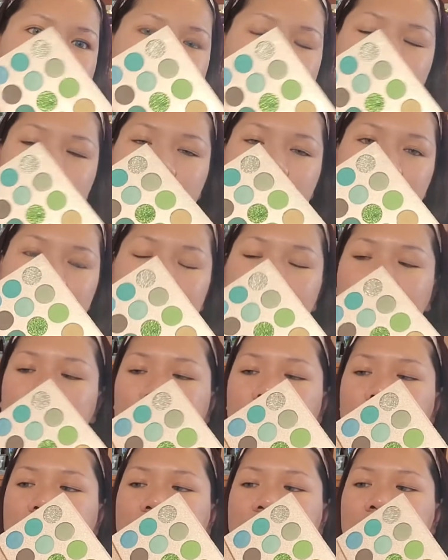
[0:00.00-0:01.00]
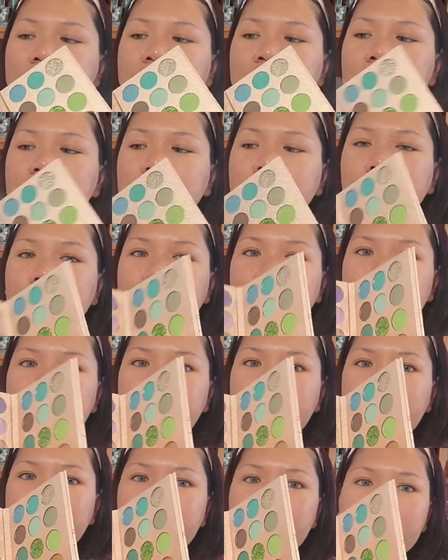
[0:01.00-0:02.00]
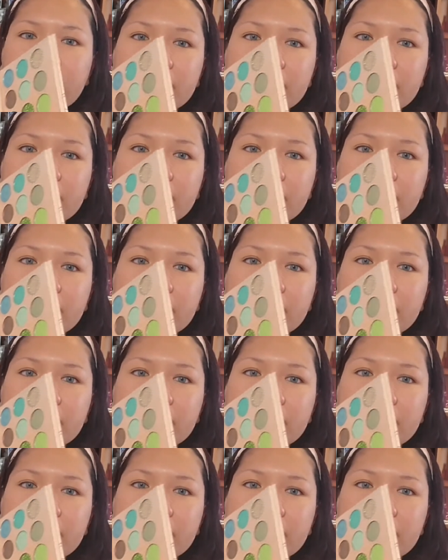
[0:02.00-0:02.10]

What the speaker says: we're gonna use the Veroni,